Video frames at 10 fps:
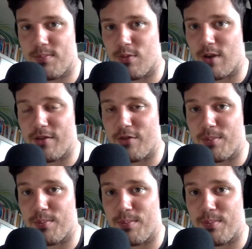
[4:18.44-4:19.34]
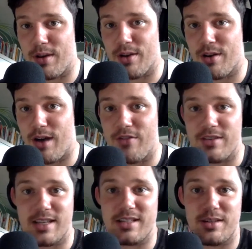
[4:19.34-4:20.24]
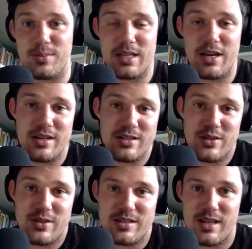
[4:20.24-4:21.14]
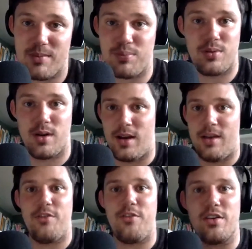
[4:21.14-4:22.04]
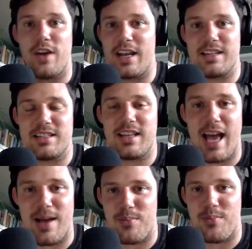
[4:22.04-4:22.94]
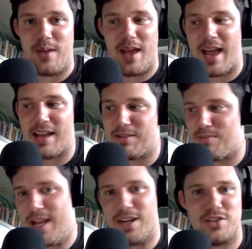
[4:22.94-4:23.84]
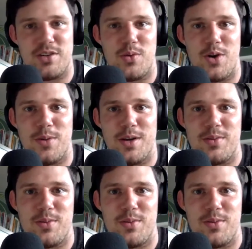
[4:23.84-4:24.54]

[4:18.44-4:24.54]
running for political office as a libertarian. So he's like, fell right in his lap as a manager at Walmart.